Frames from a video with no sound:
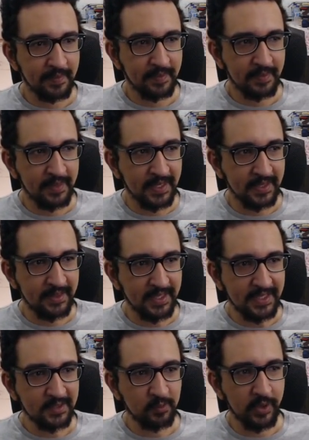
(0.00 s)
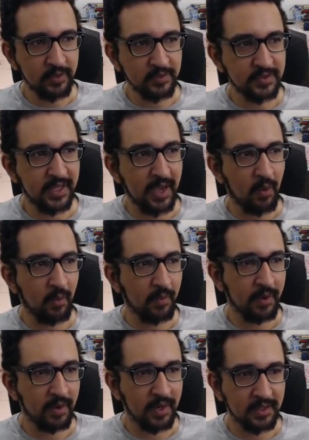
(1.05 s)
these wheels now
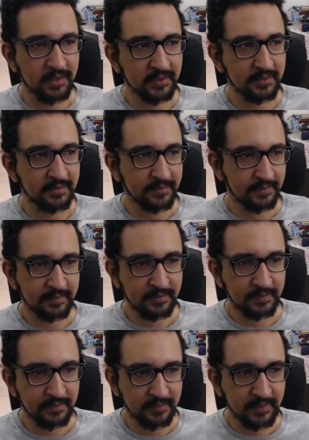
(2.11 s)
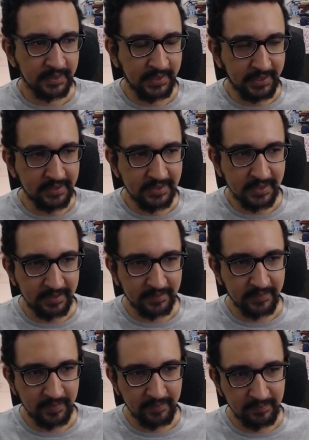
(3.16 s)
are in
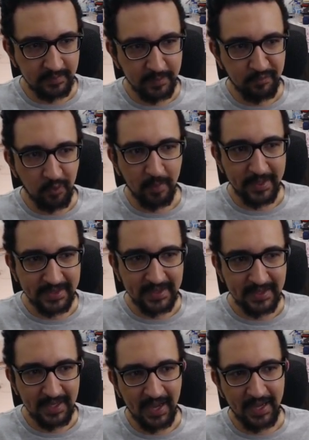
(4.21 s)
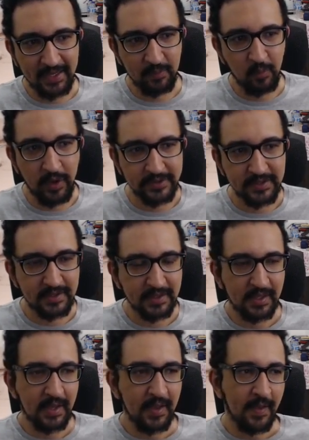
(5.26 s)
the format I want.
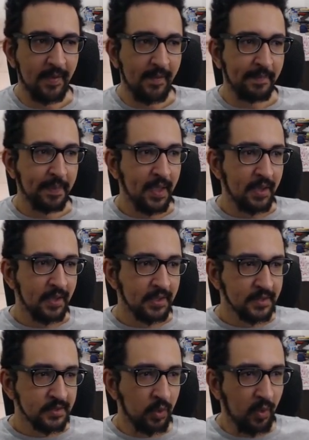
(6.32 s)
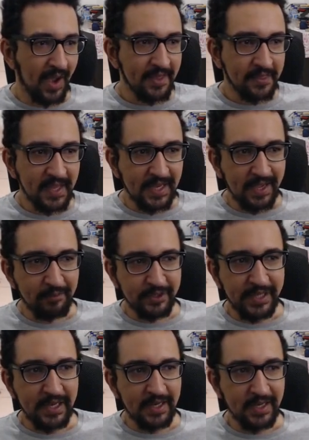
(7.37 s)
So I think
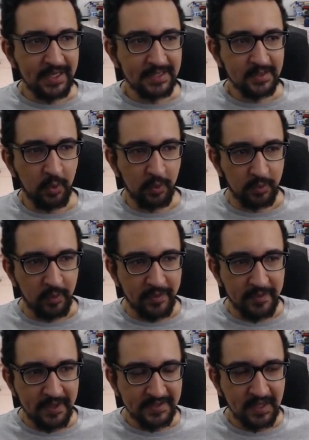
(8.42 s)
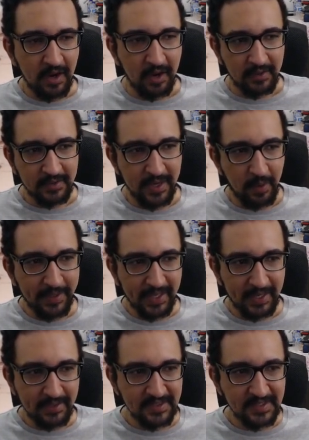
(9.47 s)
everything is good with this car. Now I
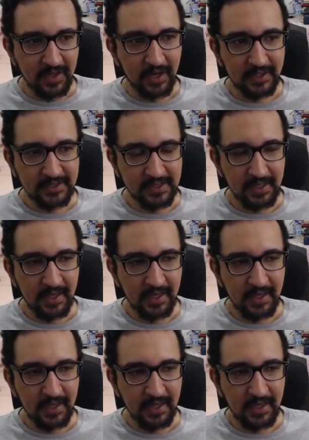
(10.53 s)
can start